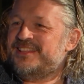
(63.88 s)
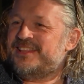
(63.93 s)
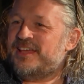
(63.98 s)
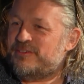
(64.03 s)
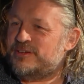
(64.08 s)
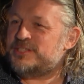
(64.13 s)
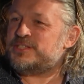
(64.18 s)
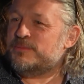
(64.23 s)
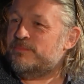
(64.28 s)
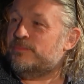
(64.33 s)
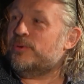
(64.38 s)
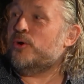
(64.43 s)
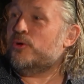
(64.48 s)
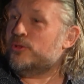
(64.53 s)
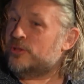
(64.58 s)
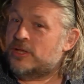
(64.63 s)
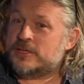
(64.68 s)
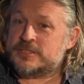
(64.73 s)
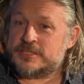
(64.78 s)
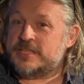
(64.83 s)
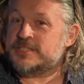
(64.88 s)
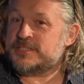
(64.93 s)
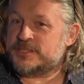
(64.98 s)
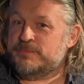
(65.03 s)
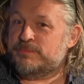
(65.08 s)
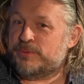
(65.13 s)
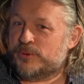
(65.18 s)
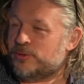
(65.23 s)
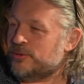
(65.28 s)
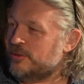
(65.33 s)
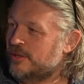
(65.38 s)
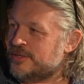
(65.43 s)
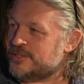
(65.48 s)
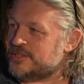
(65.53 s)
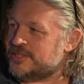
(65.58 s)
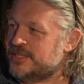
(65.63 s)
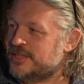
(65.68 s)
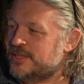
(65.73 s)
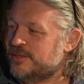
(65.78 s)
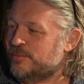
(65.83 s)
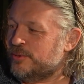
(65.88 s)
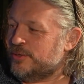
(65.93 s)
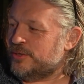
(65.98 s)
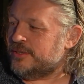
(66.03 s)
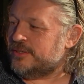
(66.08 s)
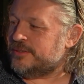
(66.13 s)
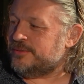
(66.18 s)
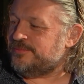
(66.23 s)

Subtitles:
There is some ball loss. There's some ball loss in there.